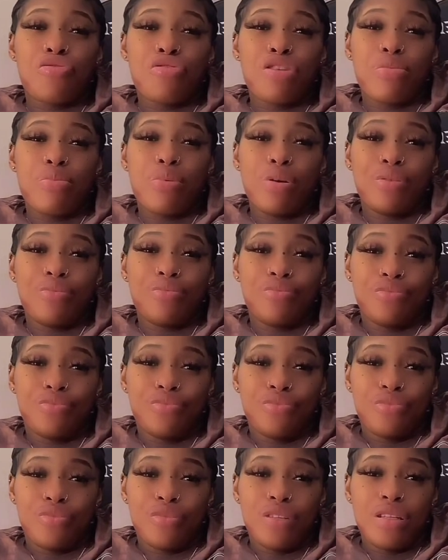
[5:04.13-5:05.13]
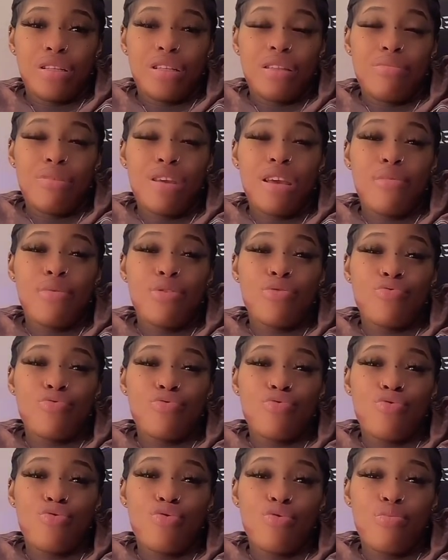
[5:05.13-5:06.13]
crib, the baby
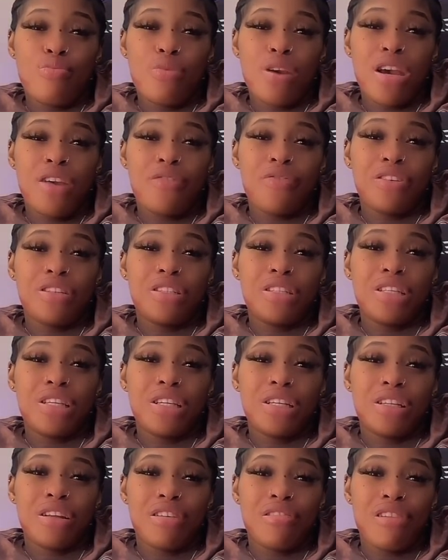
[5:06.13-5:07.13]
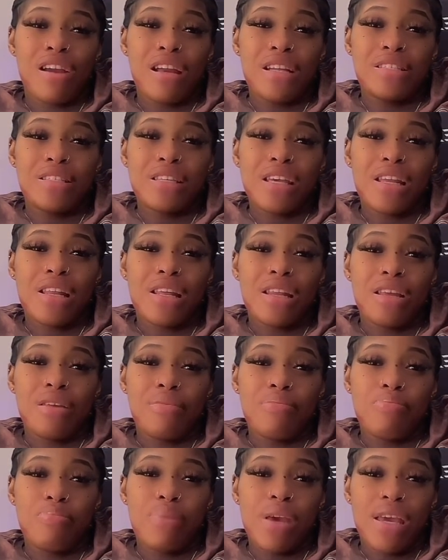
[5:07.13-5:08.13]
room, everything, the right side of
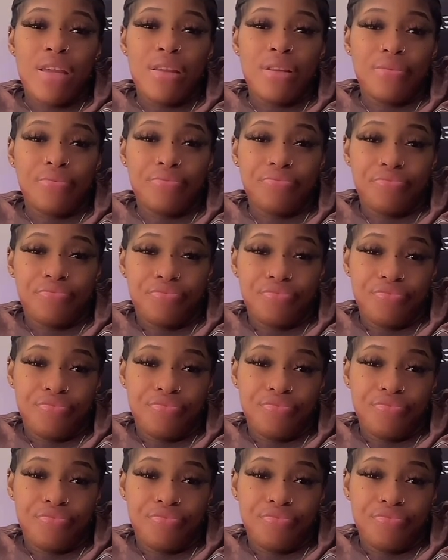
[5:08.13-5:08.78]
them bed.